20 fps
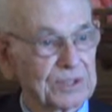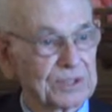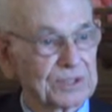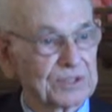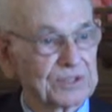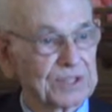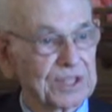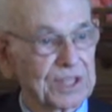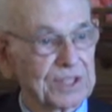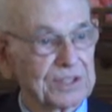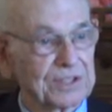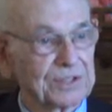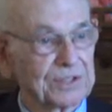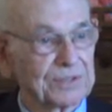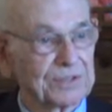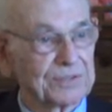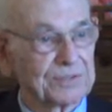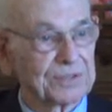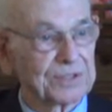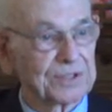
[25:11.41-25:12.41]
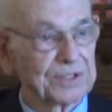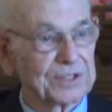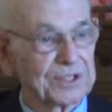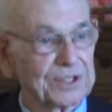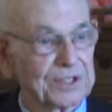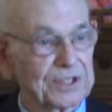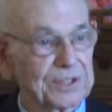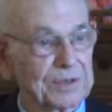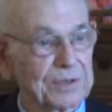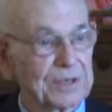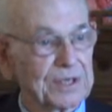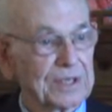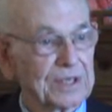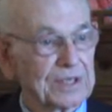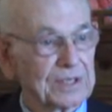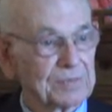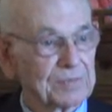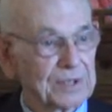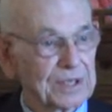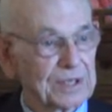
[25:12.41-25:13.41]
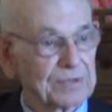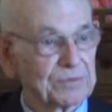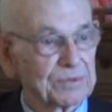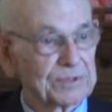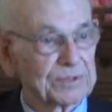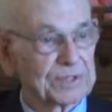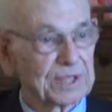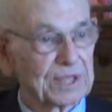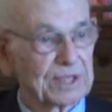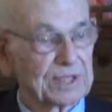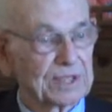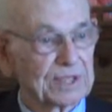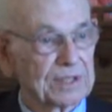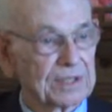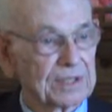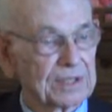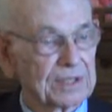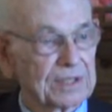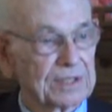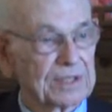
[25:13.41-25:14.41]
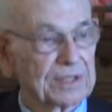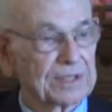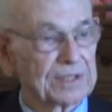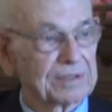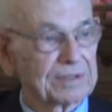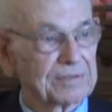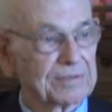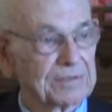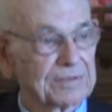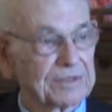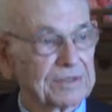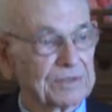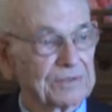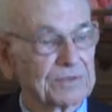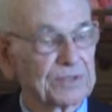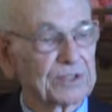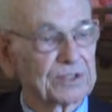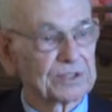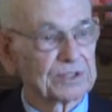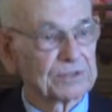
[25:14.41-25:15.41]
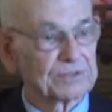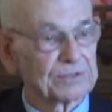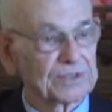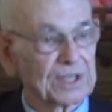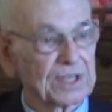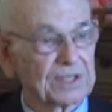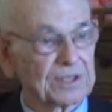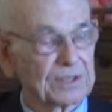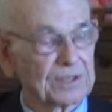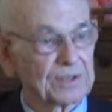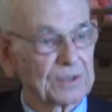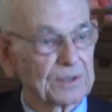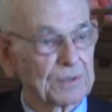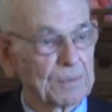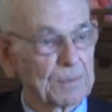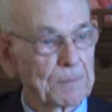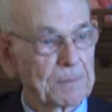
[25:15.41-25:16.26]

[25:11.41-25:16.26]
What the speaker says: Went to Chattanooga for a year. Played with University of Chattanooga.